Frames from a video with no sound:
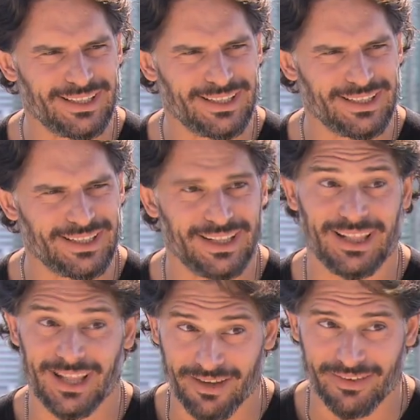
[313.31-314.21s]

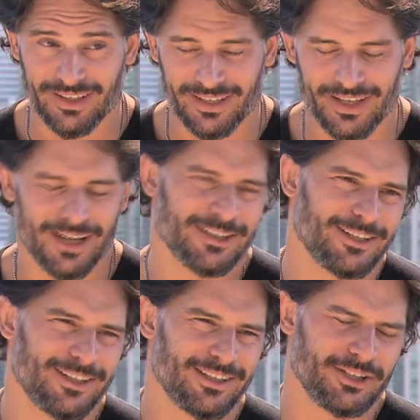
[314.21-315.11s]
Love All right, it. Thank you
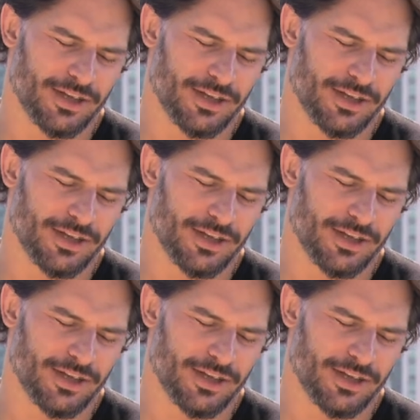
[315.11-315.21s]
so much.